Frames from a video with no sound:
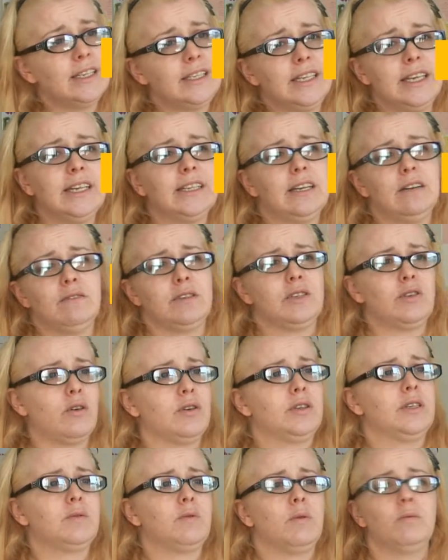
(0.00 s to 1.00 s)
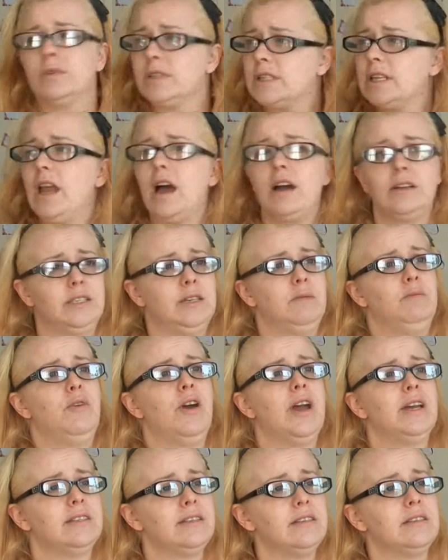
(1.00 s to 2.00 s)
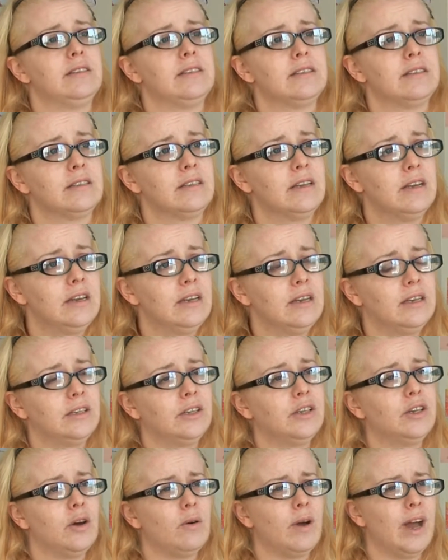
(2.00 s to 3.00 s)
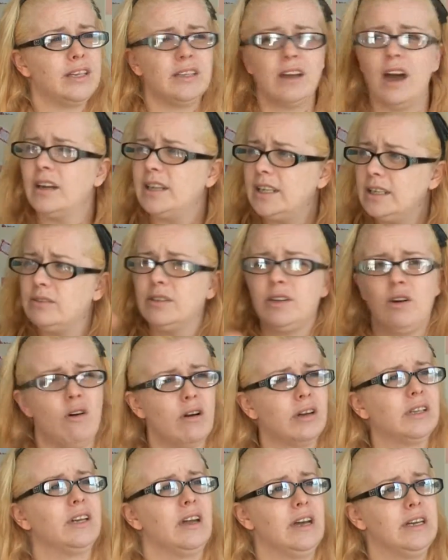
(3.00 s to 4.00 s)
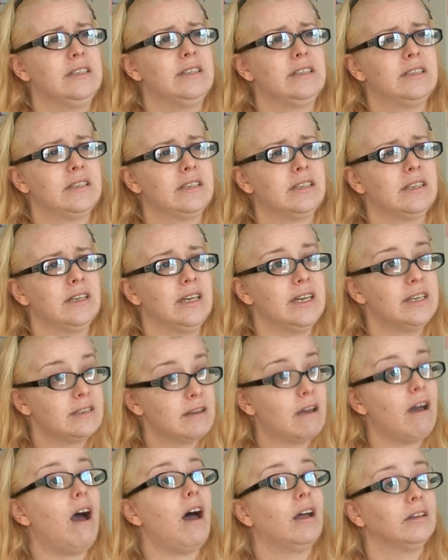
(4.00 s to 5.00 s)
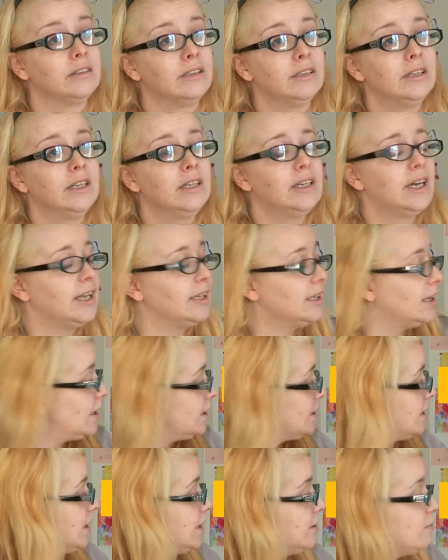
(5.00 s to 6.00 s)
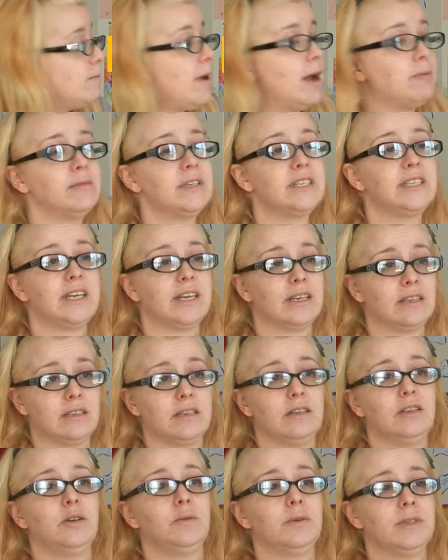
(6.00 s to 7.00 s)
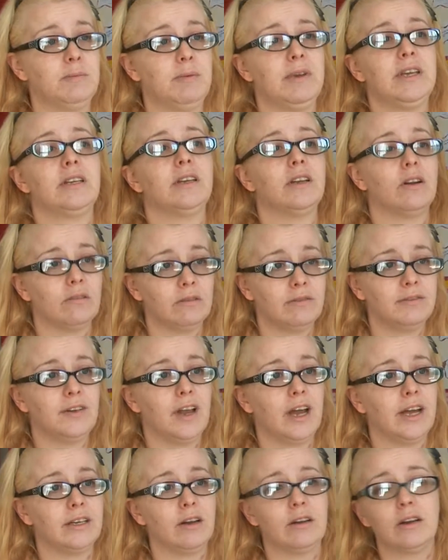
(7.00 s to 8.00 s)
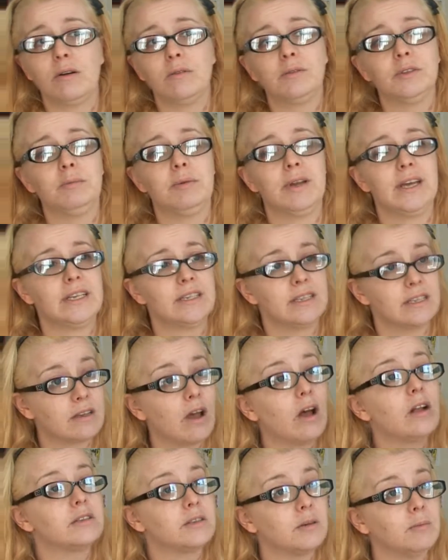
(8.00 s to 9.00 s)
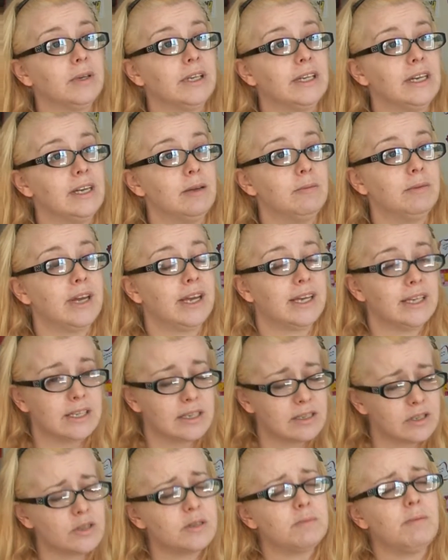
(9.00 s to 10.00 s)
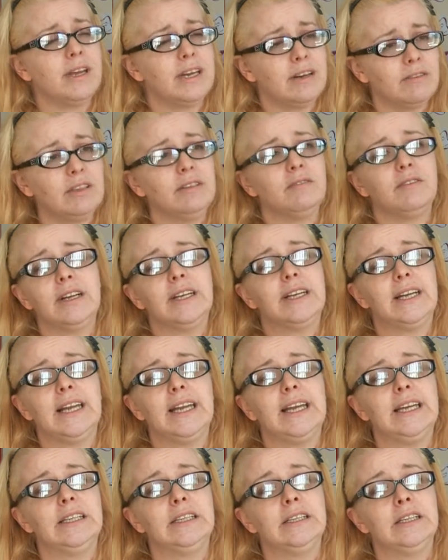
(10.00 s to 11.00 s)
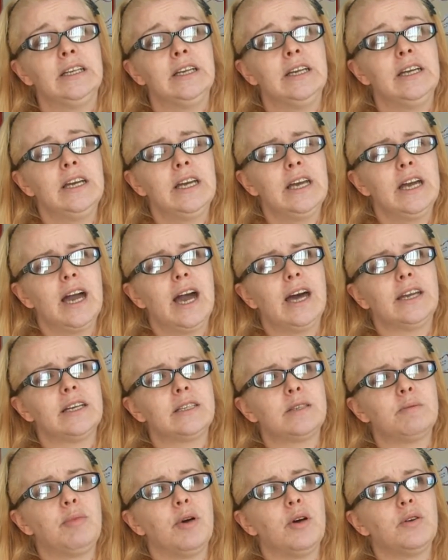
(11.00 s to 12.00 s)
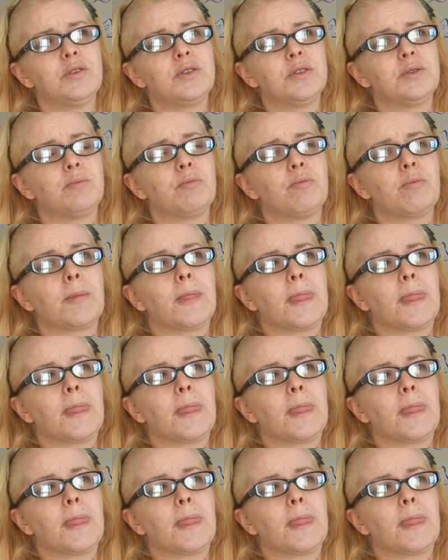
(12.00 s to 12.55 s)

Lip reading: idea that resources were once locked in presses, you know, and not even organised is gone. And the idea of memory sticks and USB, you know, flying all over the place has also been eliminated. It's just made everything very clean. And I suppose